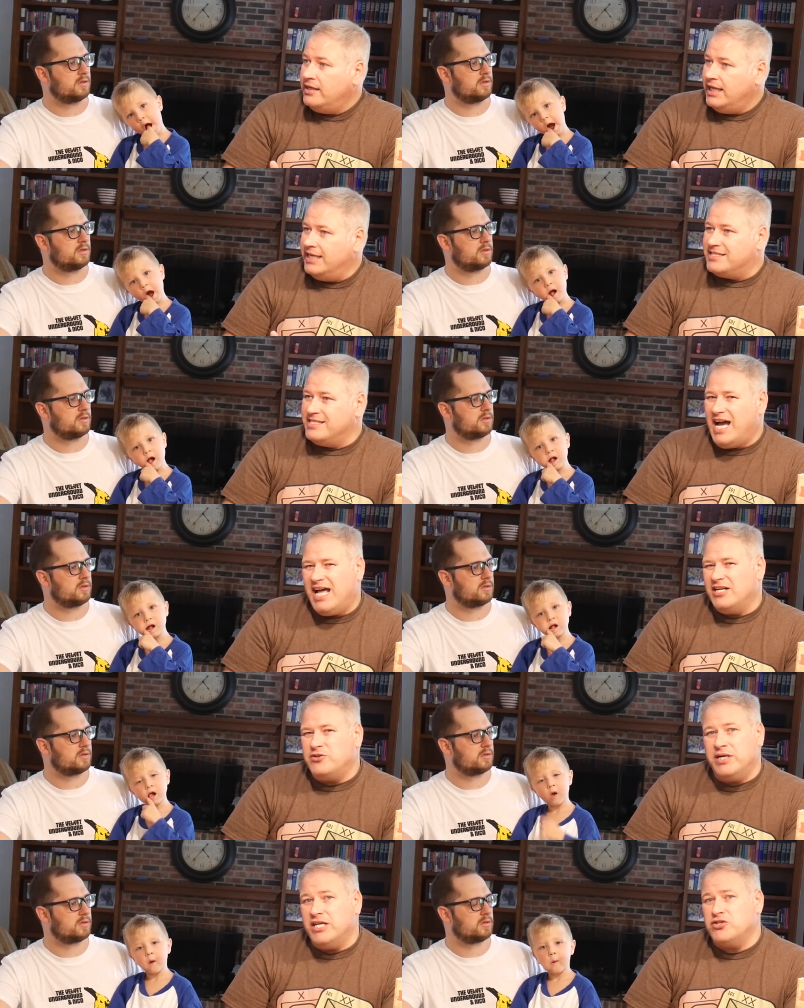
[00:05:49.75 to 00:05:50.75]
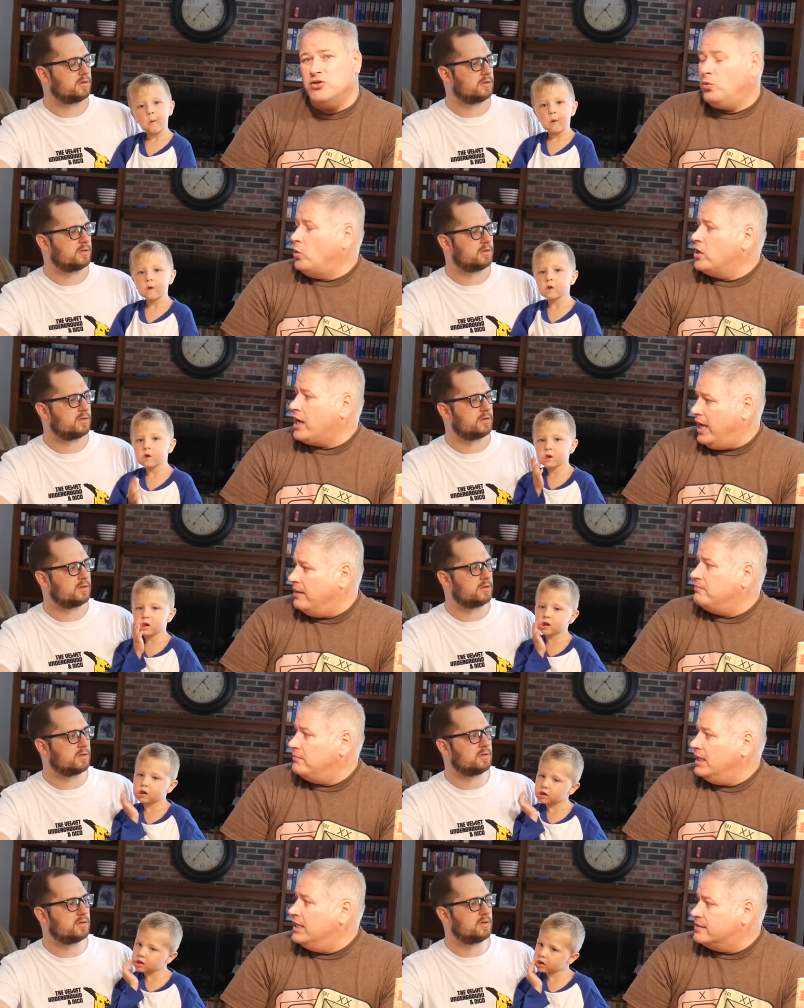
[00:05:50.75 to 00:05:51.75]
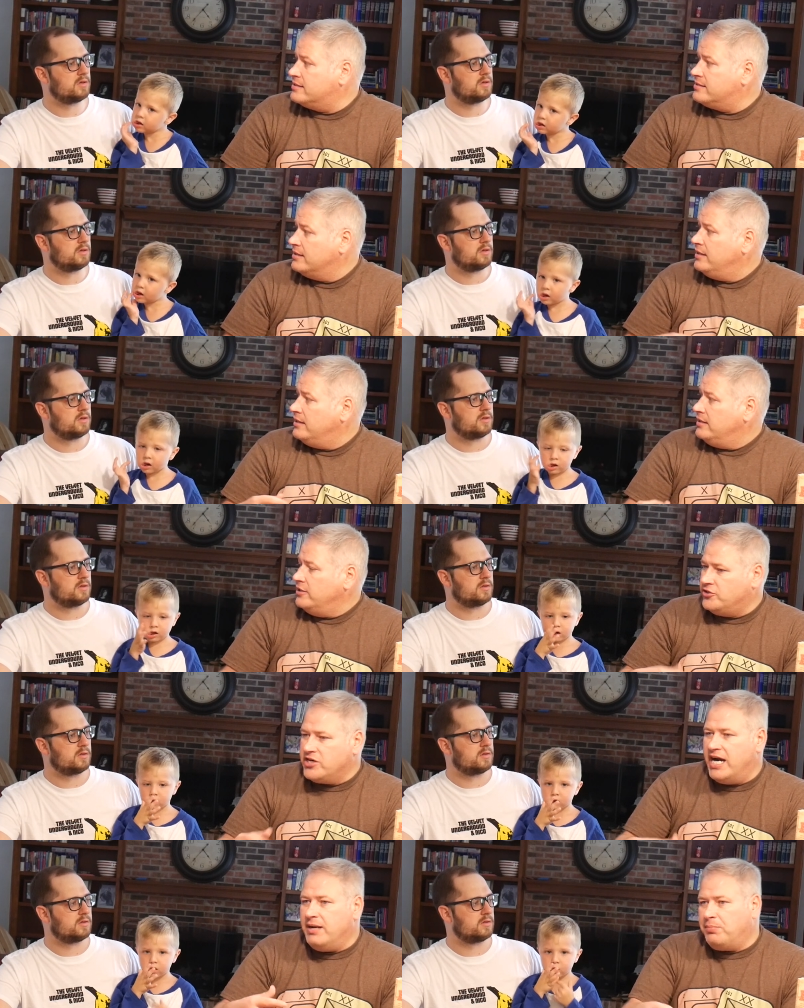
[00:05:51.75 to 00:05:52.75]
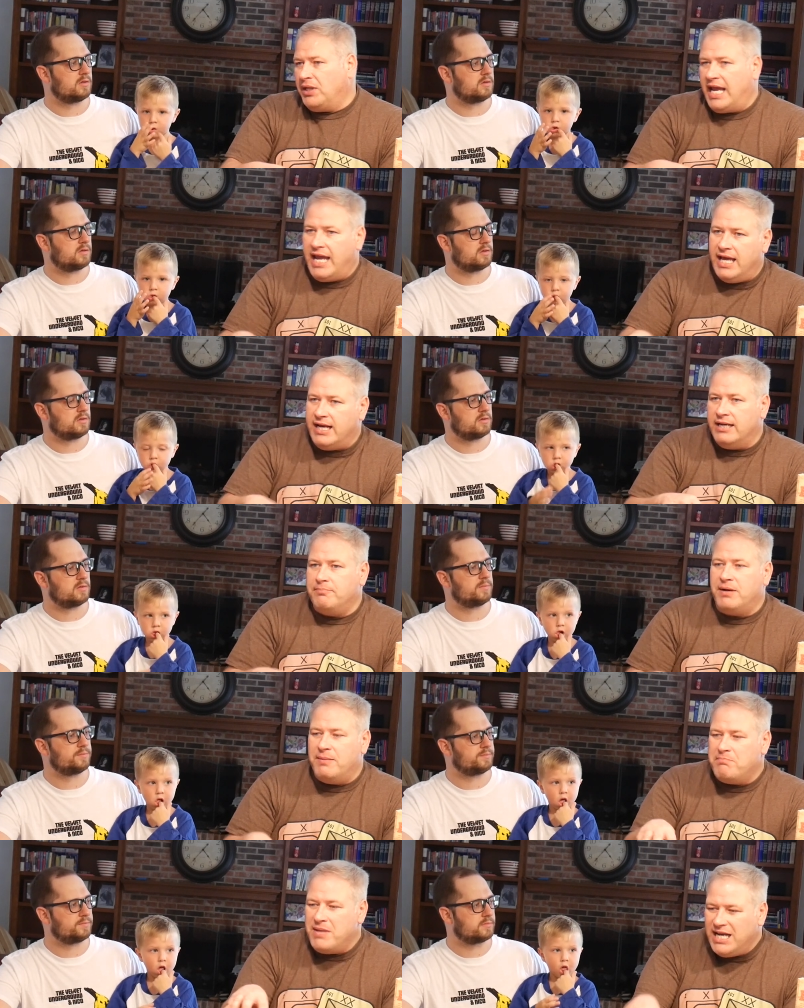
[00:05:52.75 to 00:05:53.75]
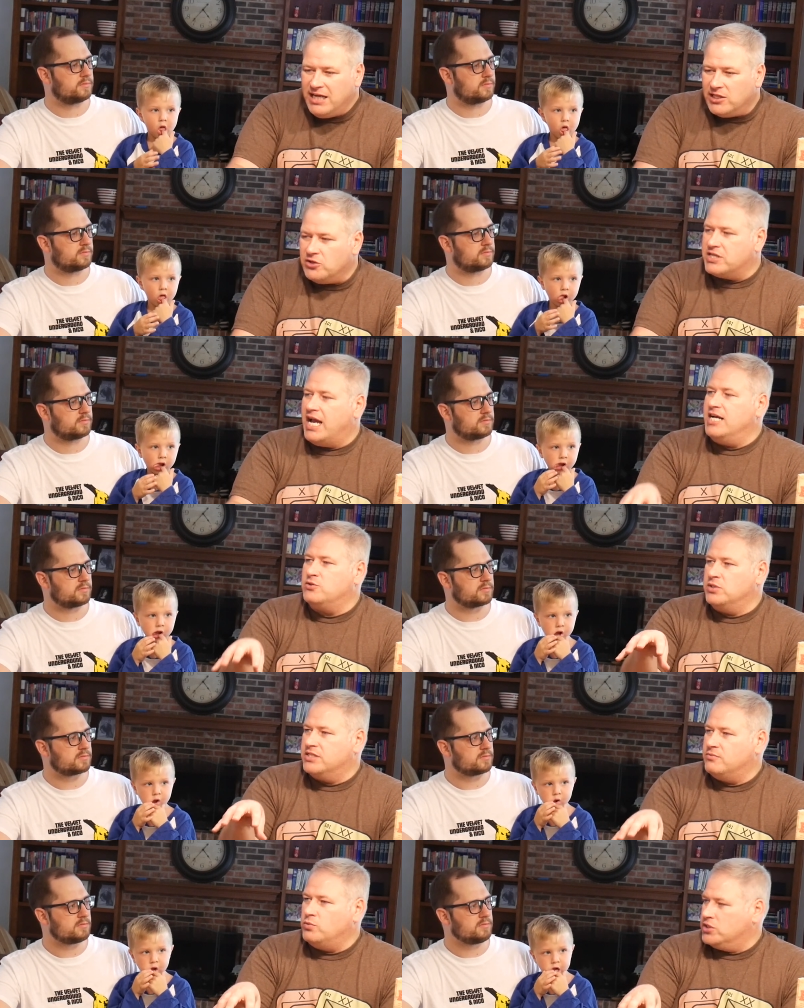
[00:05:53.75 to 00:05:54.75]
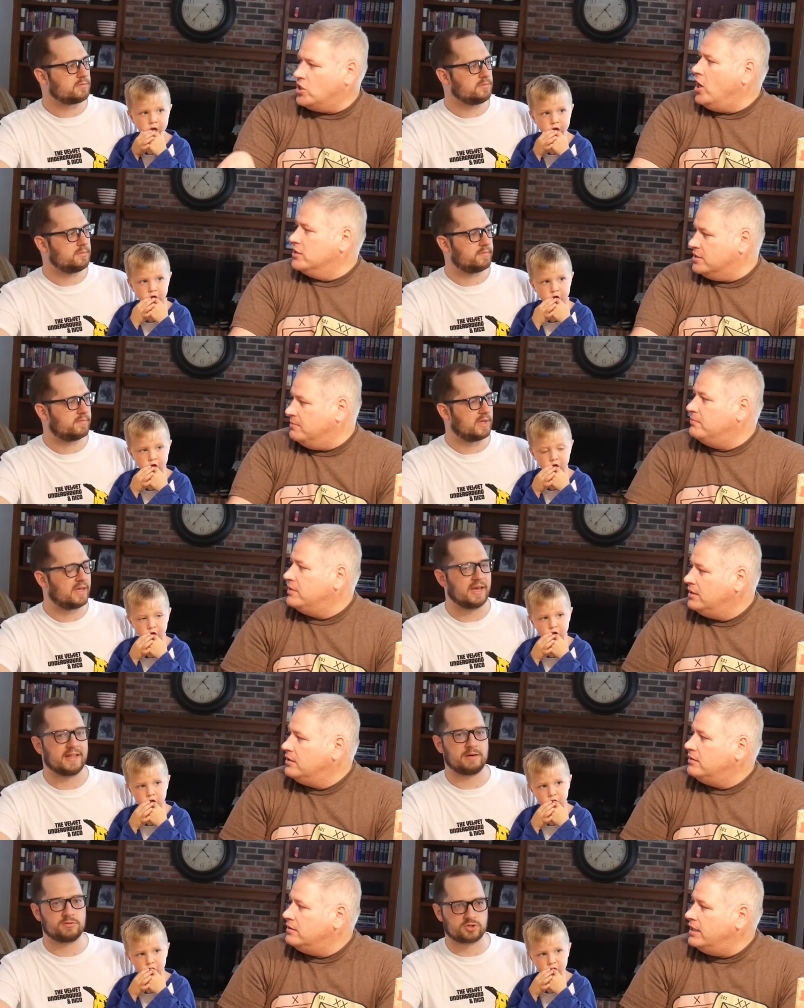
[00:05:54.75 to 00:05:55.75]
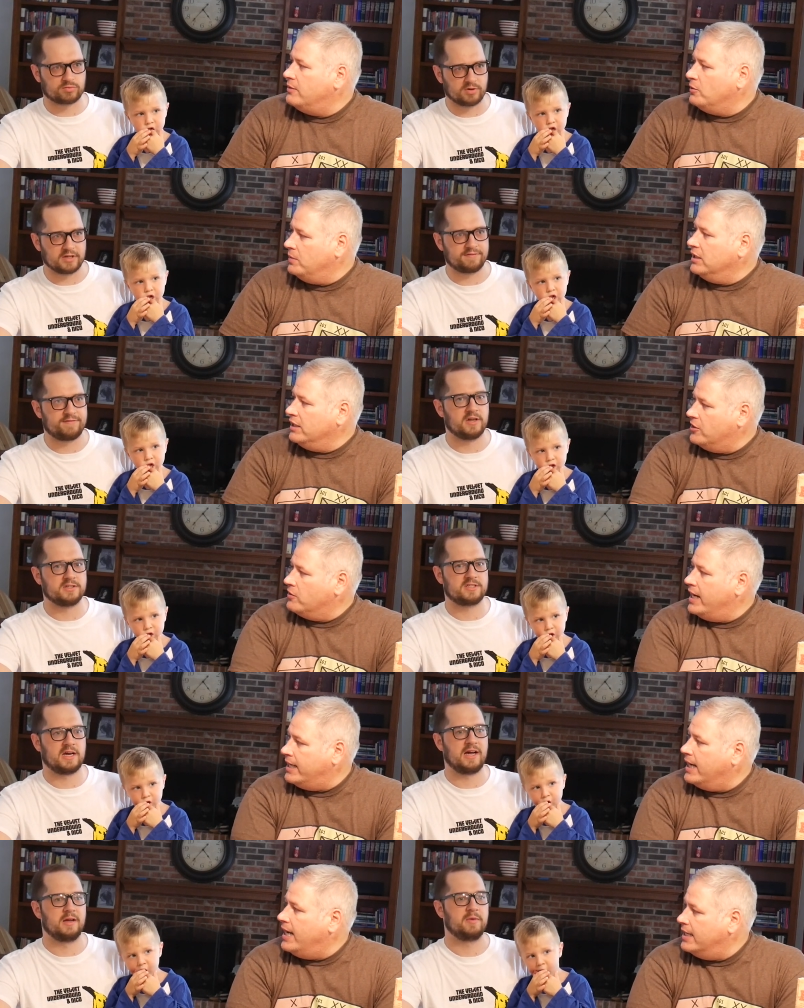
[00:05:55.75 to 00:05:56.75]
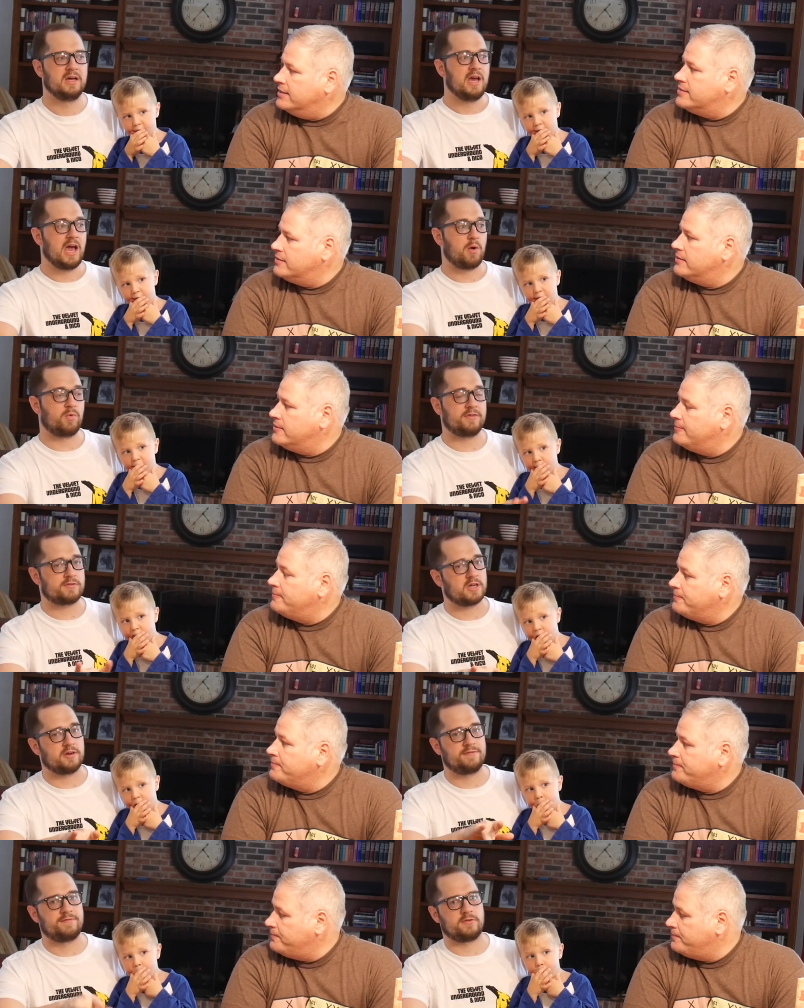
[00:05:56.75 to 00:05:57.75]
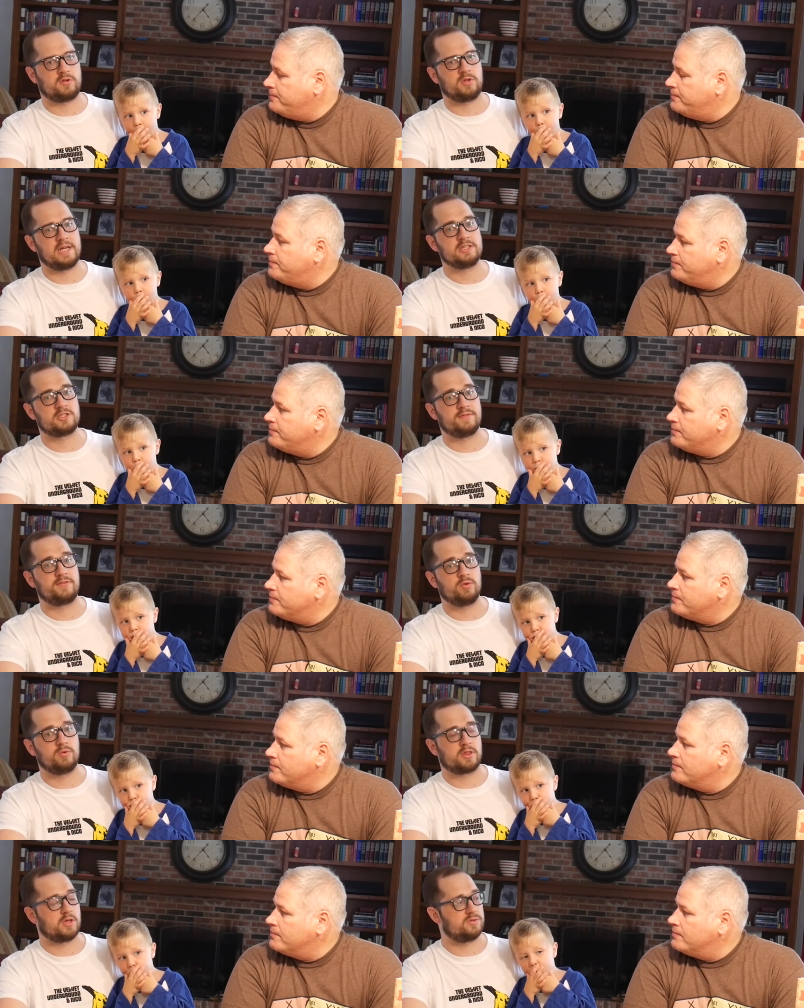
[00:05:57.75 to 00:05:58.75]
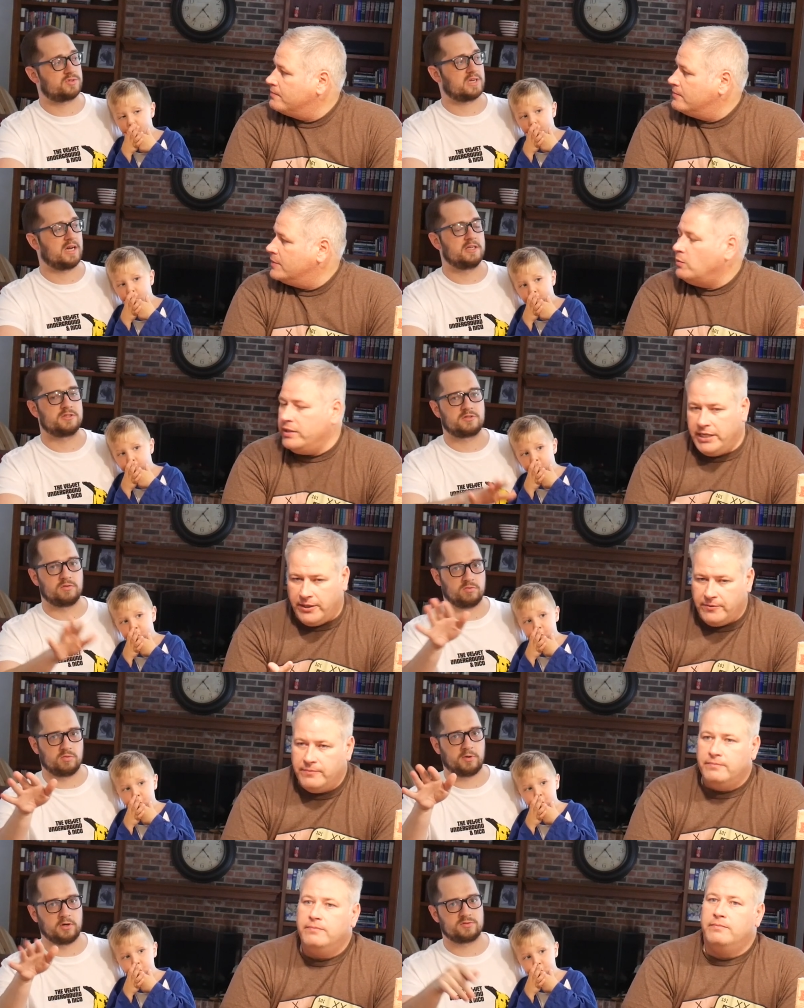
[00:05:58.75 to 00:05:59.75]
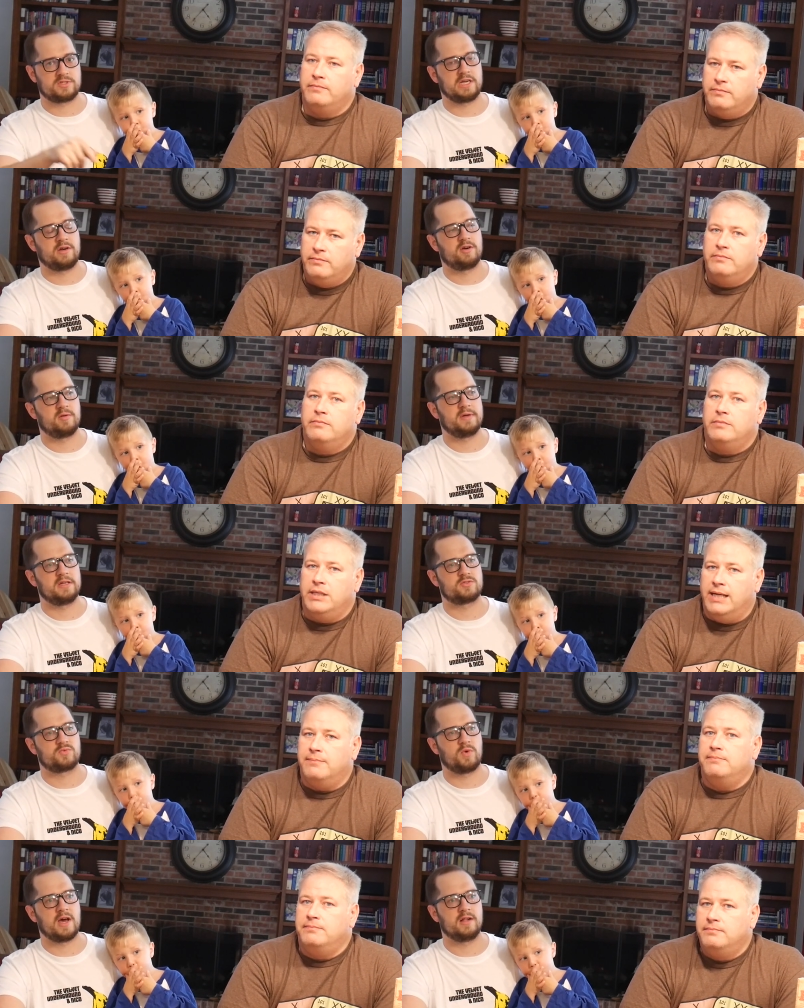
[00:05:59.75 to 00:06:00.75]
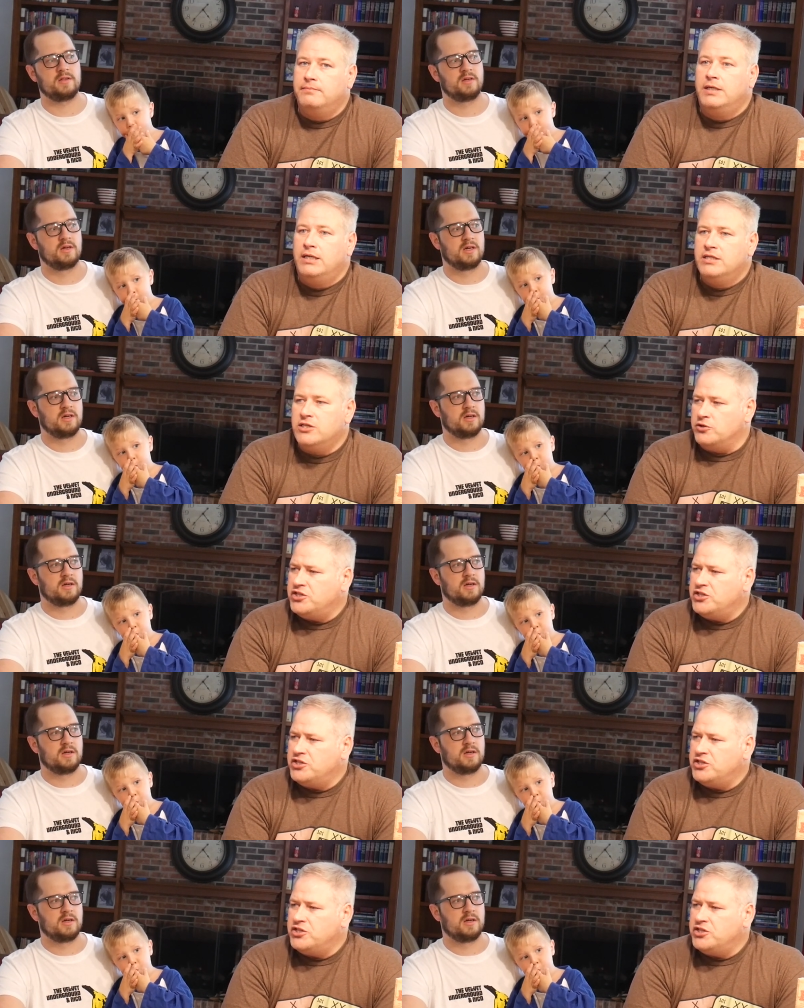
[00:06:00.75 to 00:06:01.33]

Speaker 1: it's not a traditional war game. It's you're trying to plan and but meeting those guys was was awesome.
Speaker 2: Yeah, that was they were really, great time. guys, and we've got a full interview with those guys we do. that we'll post here in a bit yep. as well.
Speaker 1: So